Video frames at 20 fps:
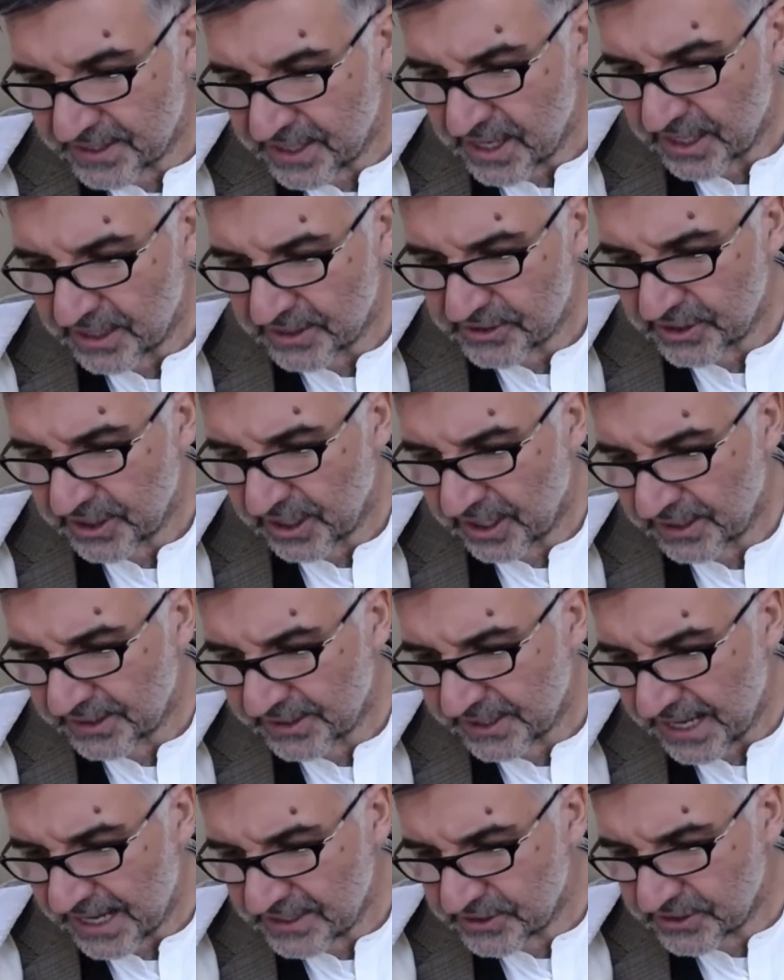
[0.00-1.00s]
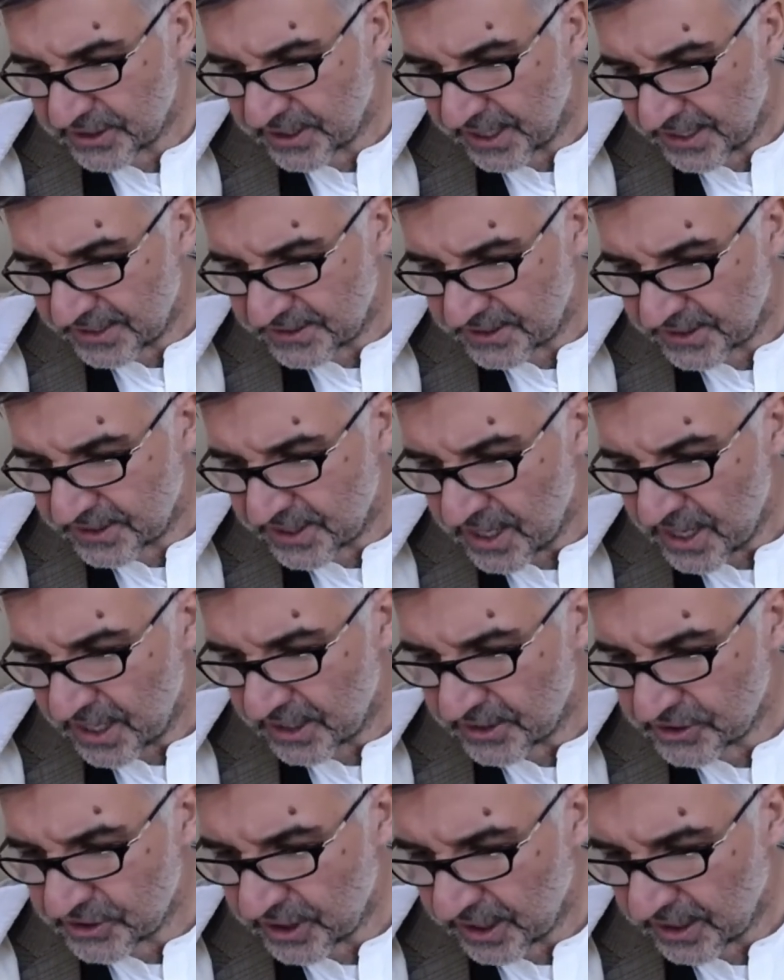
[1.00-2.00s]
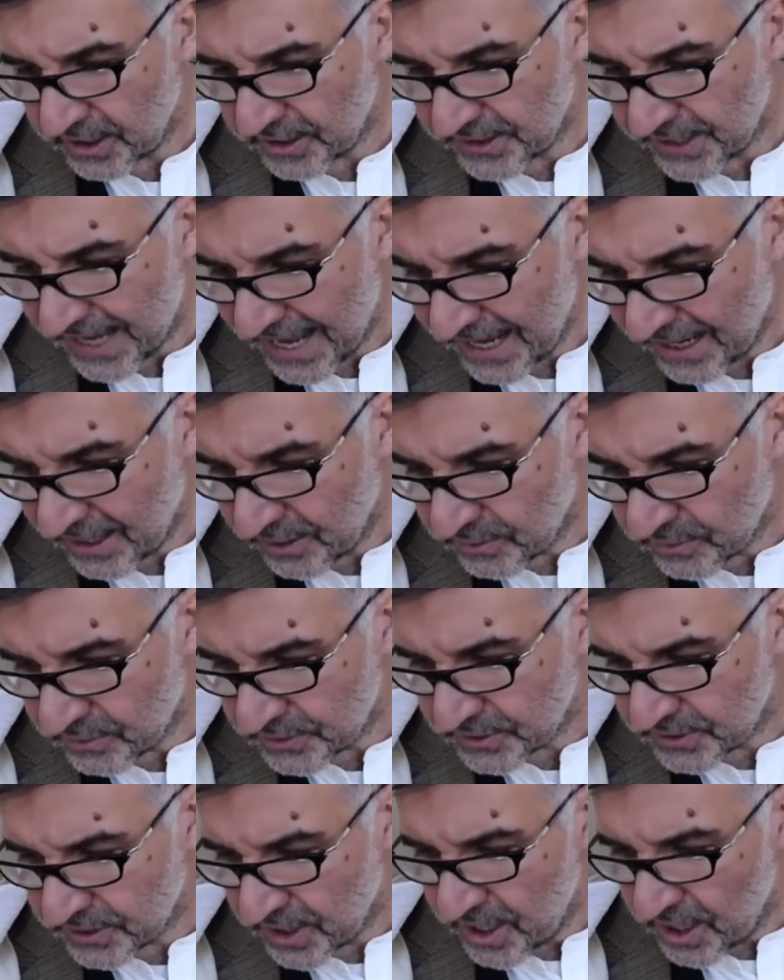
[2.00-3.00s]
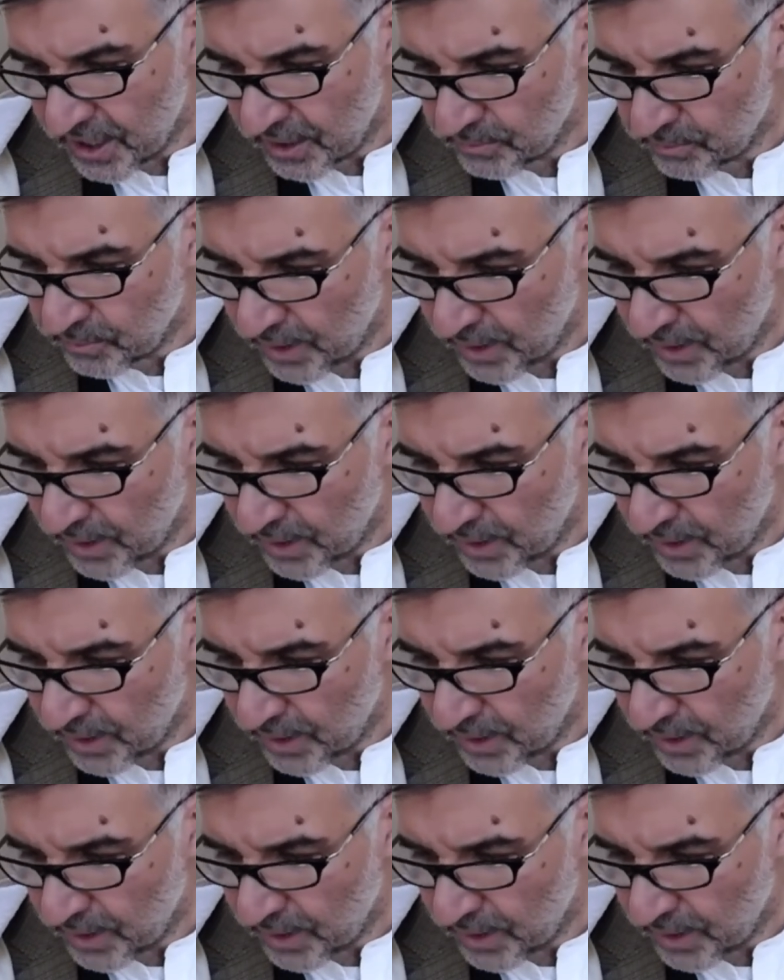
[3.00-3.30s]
a child educated, a child housed. And why